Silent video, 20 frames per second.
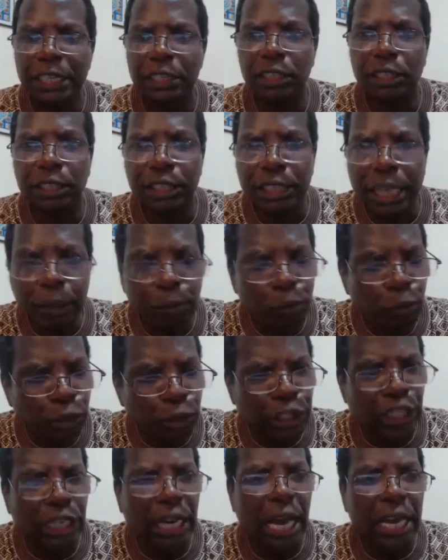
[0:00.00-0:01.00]
Sheikh
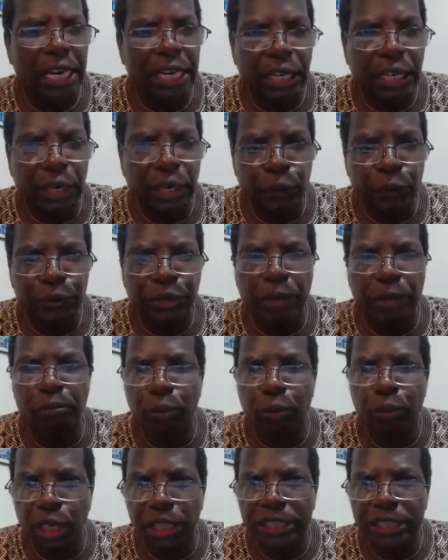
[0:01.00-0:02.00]
Murtada knew that
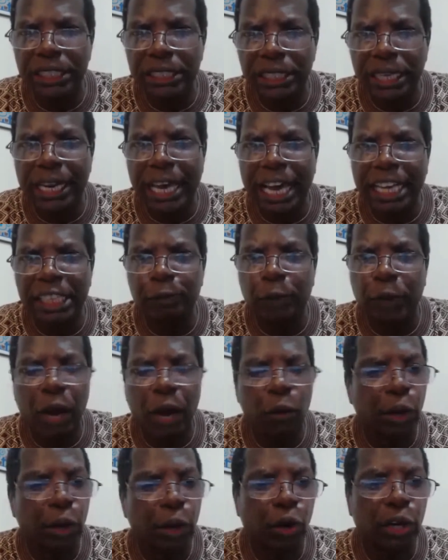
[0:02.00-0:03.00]
Murids in the diaspora
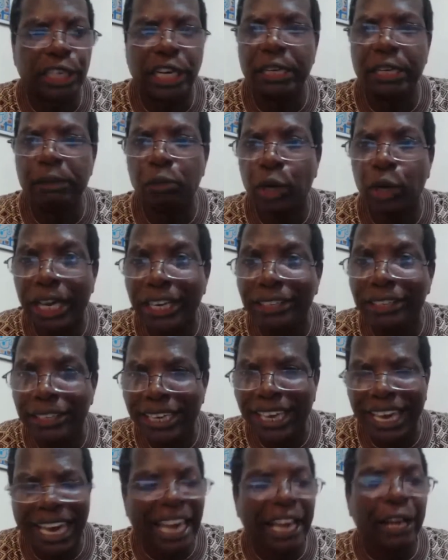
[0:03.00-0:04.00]
were already Murid,
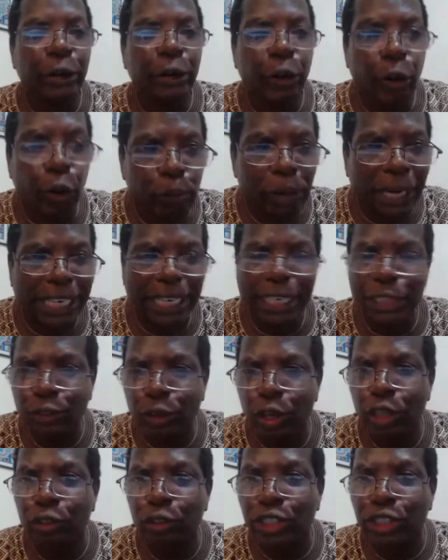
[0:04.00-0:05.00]
and nobody is
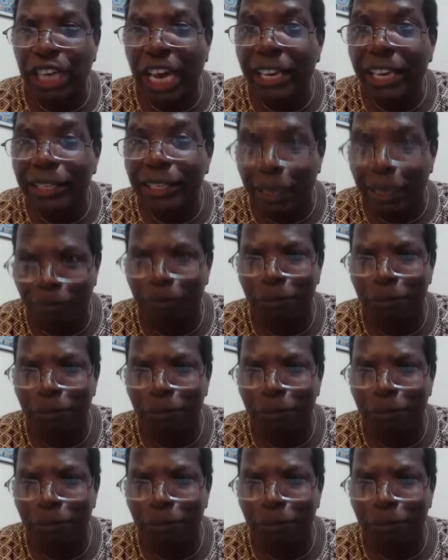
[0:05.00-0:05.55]
going to change them.